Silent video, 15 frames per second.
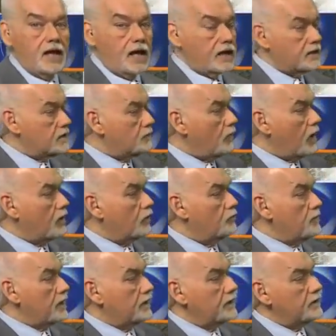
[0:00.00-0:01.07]
And tomorrow,
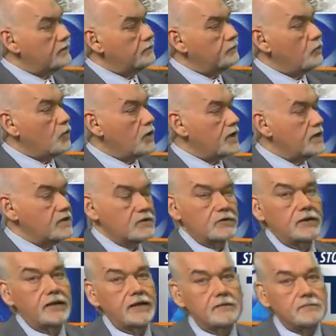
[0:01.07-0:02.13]
mainly the 40s
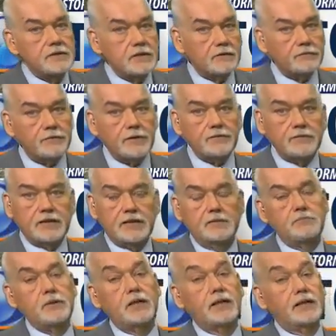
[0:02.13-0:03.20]
could hit near 50 in
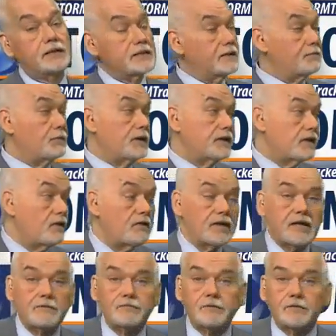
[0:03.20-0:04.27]
Billings. And if we don't
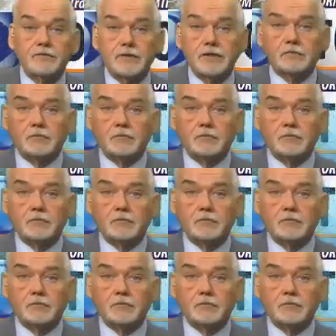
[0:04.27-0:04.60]
hit 50